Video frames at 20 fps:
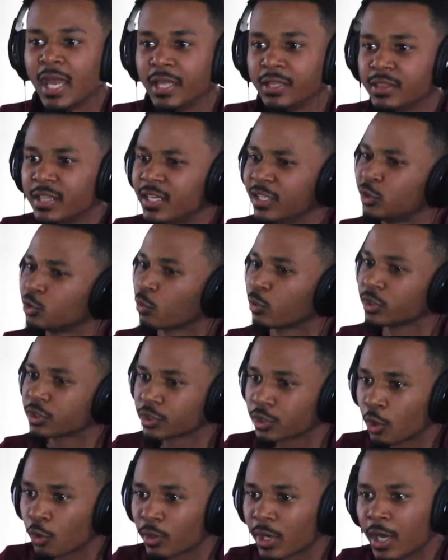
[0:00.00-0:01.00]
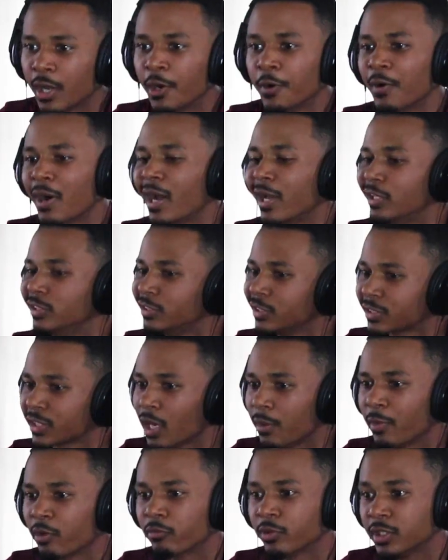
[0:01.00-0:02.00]
and things sort of slow down. I had just
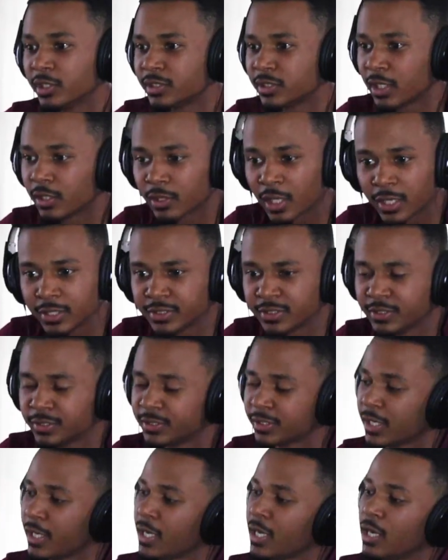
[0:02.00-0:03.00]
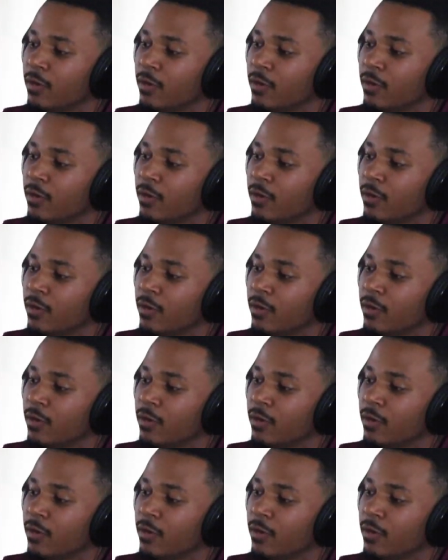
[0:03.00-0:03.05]
got my real estate license.